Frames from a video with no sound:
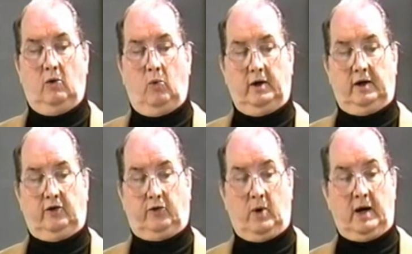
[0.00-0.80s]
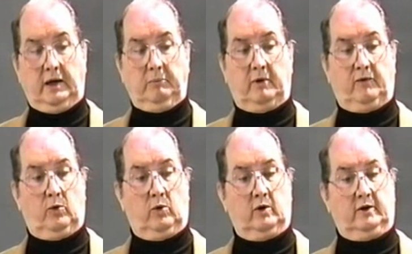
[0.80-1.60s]
what is right
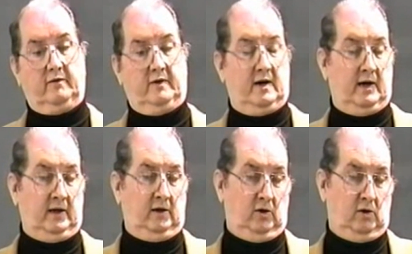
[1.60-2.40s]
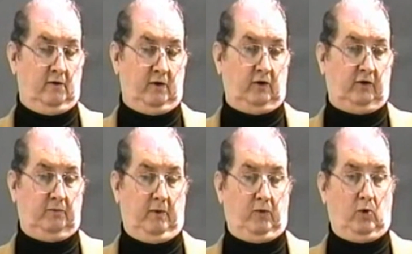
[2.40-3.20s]
before divine
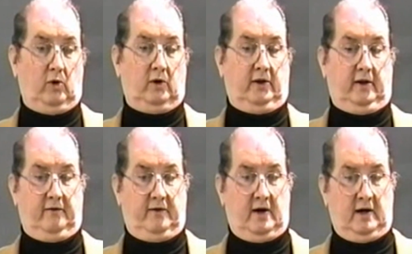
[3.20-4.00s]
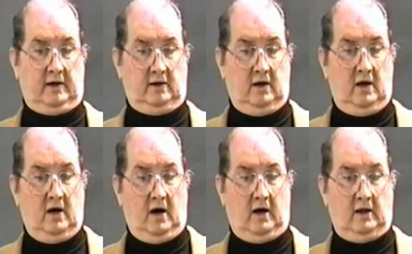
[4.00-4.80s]
universe, before the divine,
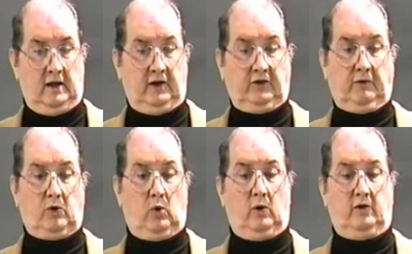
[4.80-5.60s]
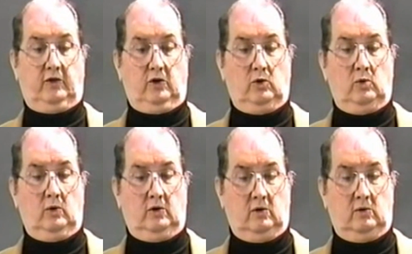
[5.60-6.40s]
unless, of course,
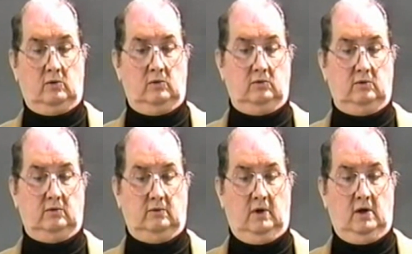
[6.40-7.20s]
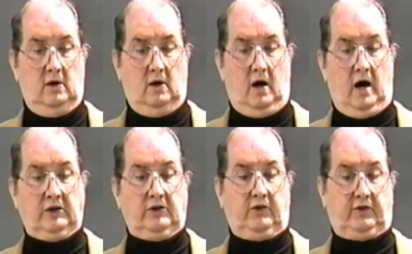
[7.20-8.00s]
you
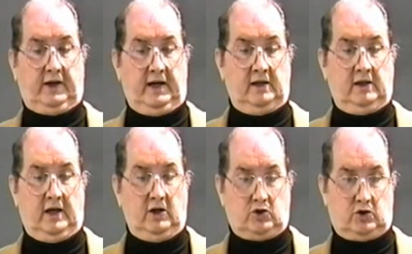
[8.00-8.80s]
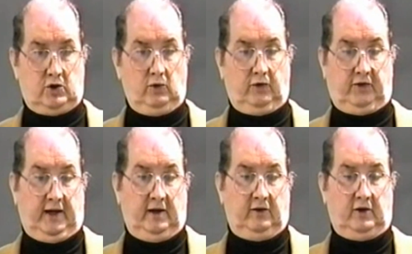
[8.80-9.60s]
understand that truth
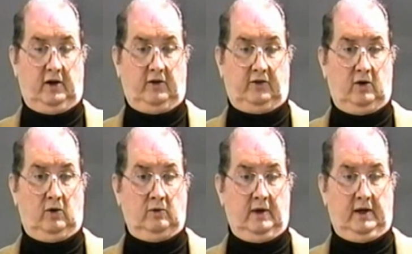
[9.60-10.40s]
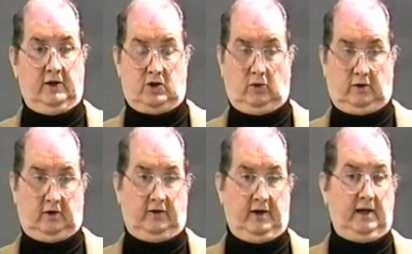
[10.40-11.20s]
stands on its own and truth
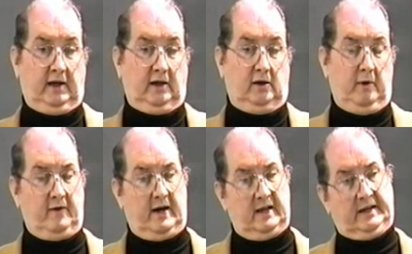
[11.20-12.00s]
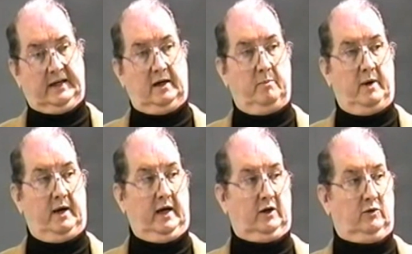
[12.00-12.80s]
does not need to be validated
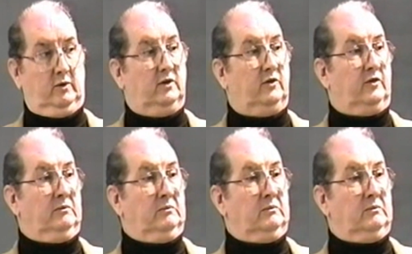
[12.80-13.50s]
by ignorance,